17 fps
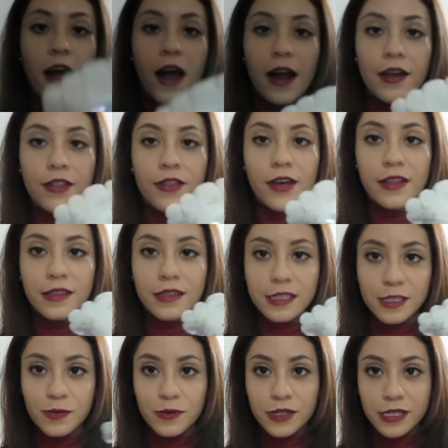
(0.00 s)
I thought
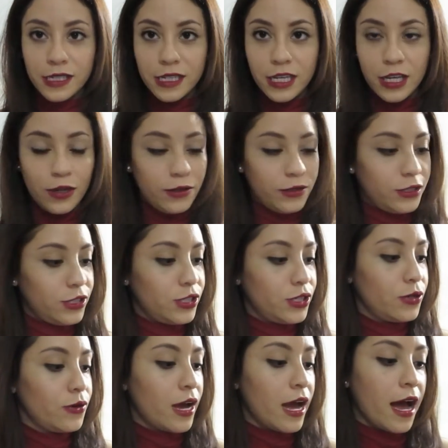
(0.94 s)
this was cute
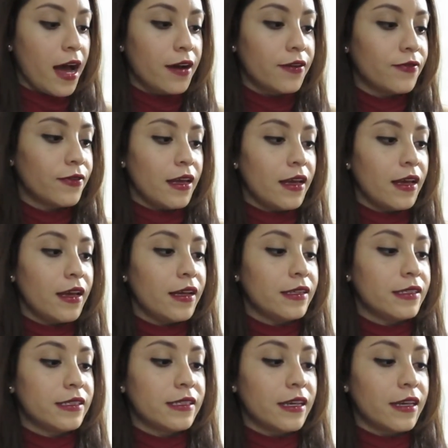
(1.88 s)
to have.
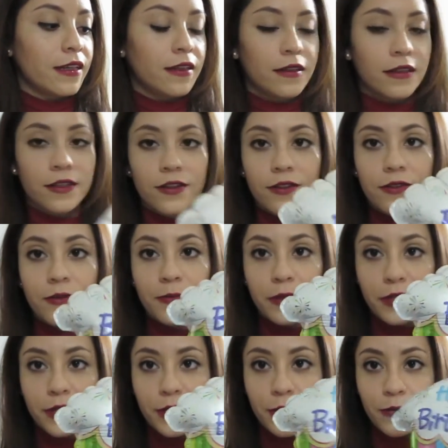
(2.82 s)
It's a little
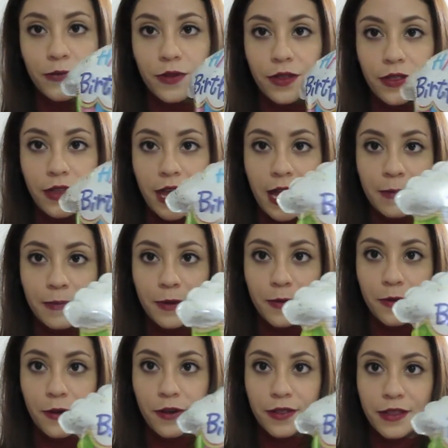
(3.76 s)
balloon with happy
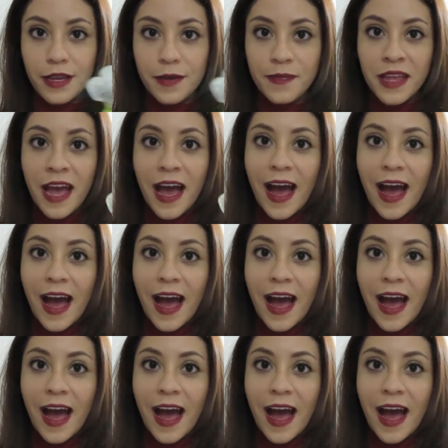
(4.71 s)
birthday.